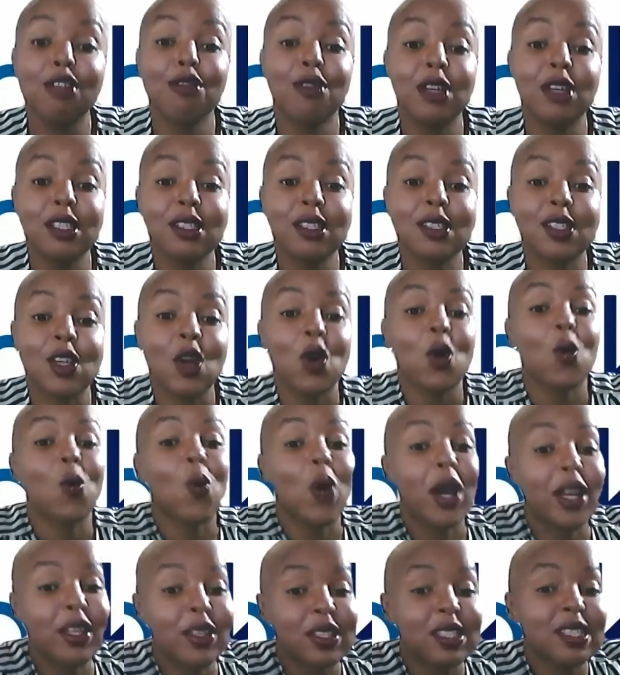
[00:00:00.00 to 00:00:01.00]
risk
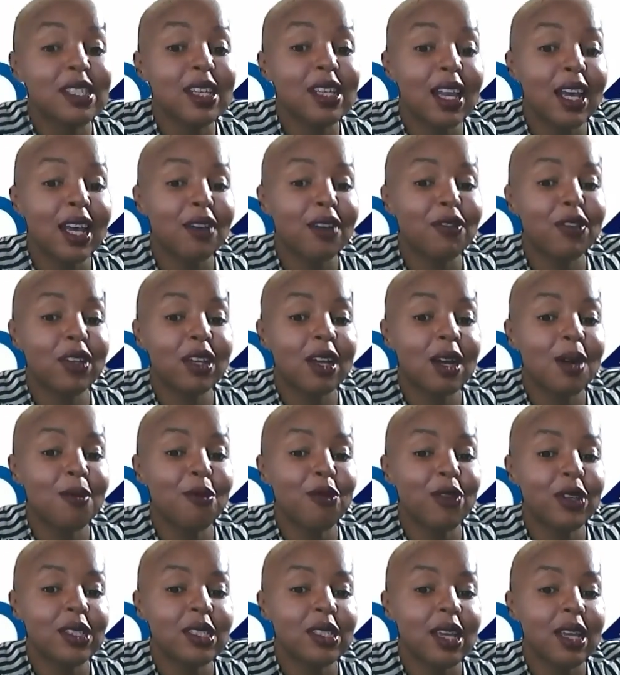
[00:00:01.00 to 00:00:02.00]
while you still have the
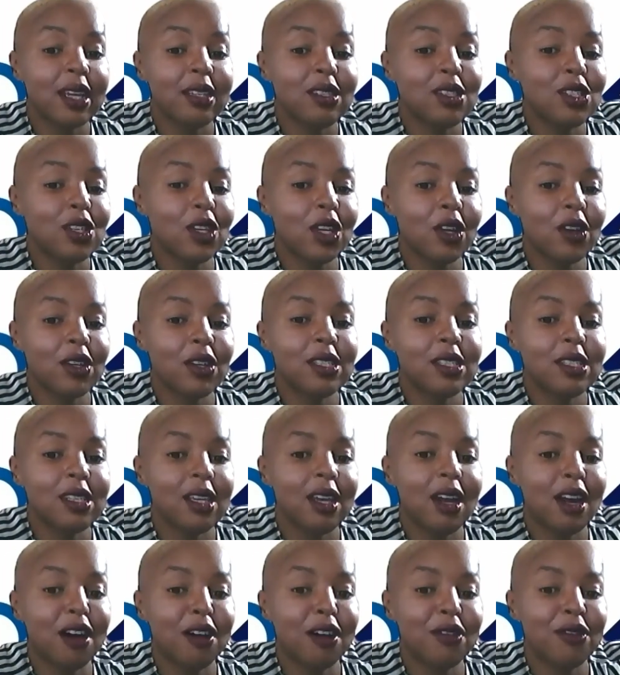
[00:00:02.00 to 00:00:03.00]
comfort and security
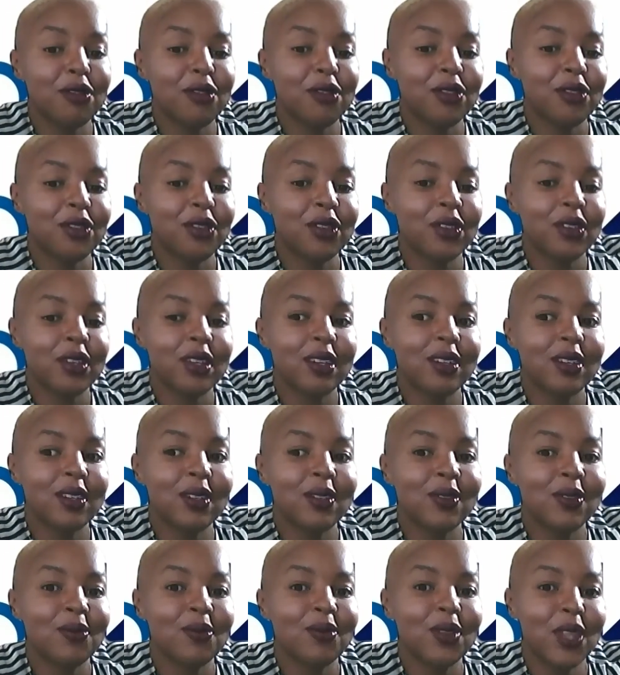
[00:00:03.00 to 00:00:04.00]
of,
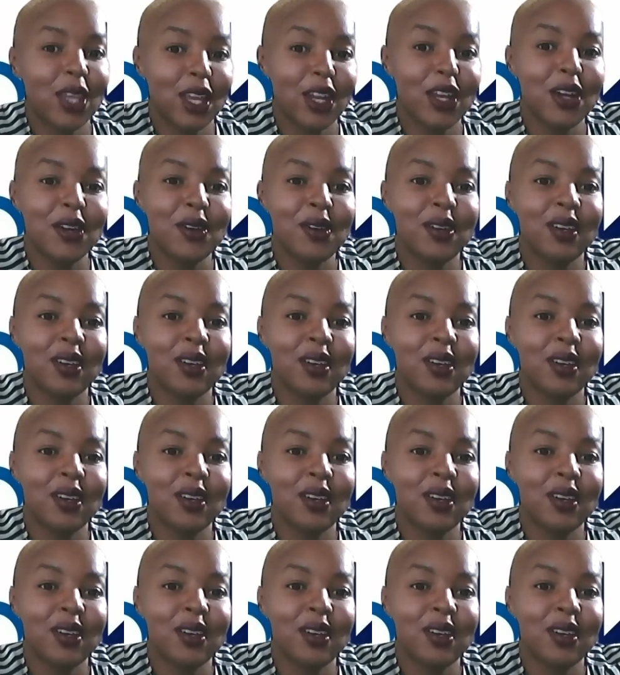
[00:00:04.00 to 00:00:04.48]
you know?